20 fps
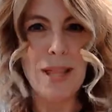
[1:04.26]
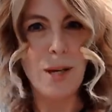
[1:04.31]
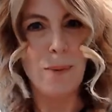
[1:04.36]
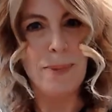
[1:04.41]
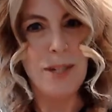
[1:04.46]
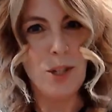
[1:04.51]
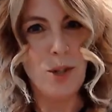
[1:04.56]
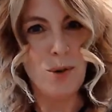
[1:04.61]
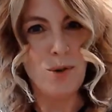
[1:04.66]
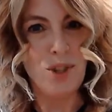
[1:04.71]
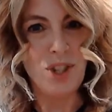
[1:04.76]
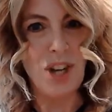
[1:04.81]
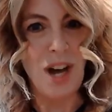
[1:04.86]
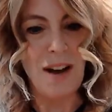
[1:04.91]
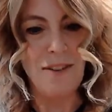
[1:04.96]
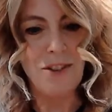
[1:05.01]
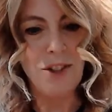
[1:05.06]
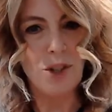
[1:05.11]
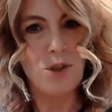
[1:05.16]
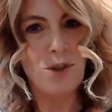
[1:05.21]
they'll be too
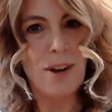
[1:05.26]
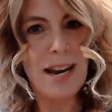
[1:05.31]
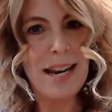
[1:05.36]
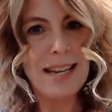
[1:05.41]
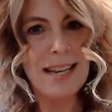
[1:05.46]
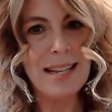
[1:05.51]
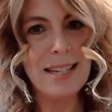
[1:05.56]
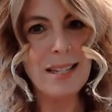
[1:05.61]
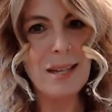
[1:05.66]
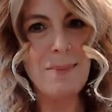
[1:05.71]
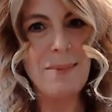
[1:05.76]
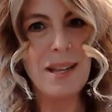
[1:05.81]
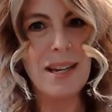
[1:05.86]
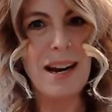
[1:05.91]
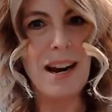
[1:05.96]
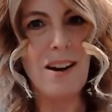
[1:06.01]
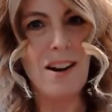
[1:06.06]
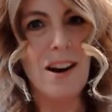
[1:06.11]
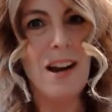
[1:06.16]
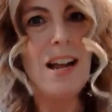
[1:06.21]
soft. So try to get some that
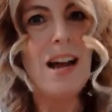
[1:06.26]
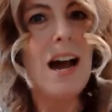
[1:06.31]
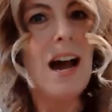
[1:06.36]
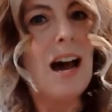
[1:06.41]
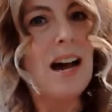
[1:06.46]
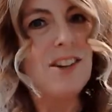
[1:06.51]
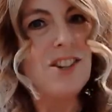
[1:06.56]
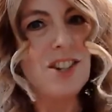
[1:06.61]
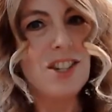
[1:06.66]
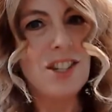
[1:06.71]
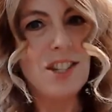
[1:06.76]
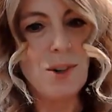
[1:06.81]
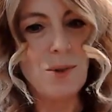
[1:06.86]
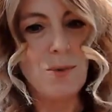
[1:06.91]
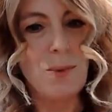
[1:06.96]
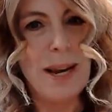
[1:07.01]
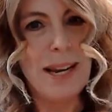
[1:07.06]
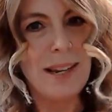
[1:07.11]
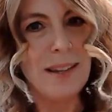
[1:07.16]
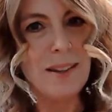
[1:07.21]
are just a
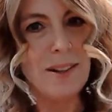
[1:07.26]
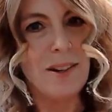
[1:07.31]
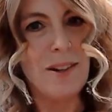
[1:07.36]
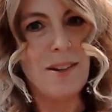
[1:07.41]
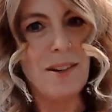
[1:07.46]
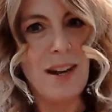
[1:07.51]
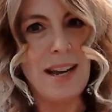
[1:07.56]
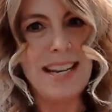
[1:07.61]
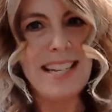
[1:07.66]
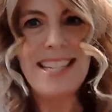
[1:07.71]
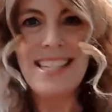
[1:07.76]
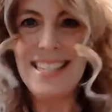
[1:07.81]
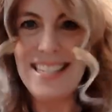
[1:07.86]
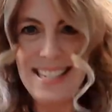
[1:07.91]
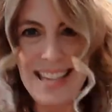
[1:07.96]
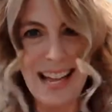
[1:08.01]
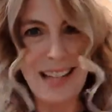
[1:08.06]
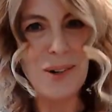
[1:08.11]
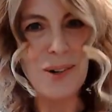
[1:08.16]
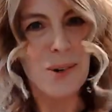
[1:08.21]
regular nice
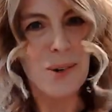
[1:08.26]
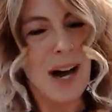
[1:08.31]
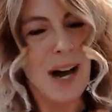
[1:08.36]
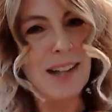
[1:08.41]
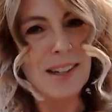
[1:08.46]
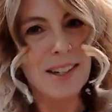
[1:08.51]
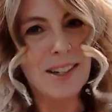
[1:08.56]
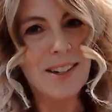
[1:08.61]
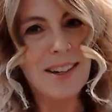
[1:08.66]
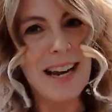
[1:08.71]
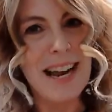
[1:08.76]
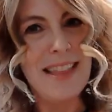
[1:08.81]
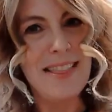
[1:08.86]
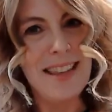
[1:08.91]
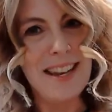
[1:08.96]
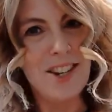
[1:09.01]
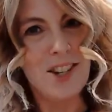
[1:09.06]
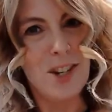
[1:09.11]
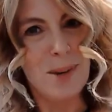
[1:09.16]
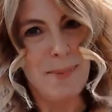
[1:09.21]
yellow color and
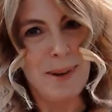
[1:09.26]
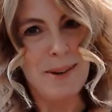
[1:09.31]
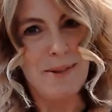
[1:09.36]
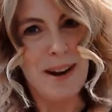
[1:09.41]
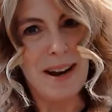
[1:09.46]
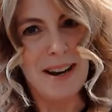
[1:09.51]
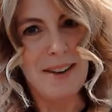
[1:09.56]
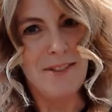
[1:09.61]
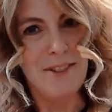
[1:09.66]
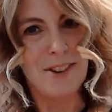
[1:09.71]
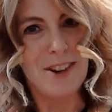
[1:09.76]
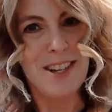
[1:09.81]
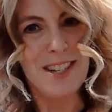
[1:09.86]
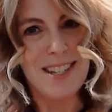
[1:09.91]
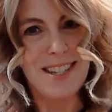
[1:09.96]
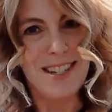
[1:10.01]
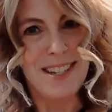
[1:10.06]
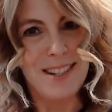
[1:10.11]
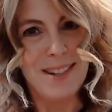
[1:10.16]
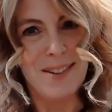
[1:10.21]
they should be ready for
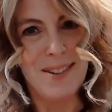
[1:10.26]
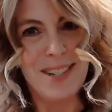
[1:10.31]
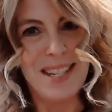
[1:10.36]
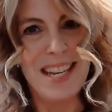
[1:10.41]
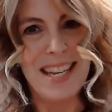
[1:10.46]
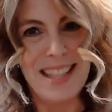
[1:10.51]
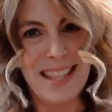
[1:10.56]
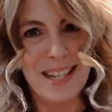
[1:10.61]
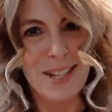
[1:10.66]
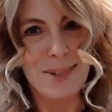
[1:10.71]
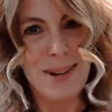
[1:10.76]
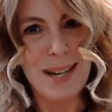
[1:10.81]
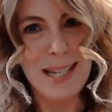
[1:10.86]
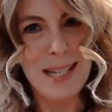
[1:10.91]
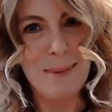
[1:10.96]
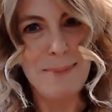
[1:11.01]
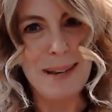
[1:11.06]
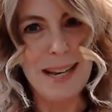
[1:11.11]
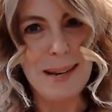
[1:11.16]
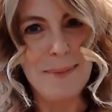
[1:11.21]
us to use in this
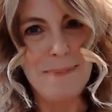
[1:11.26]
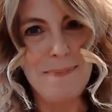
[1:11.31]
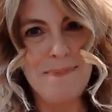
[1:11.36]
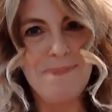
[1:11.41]
recipe.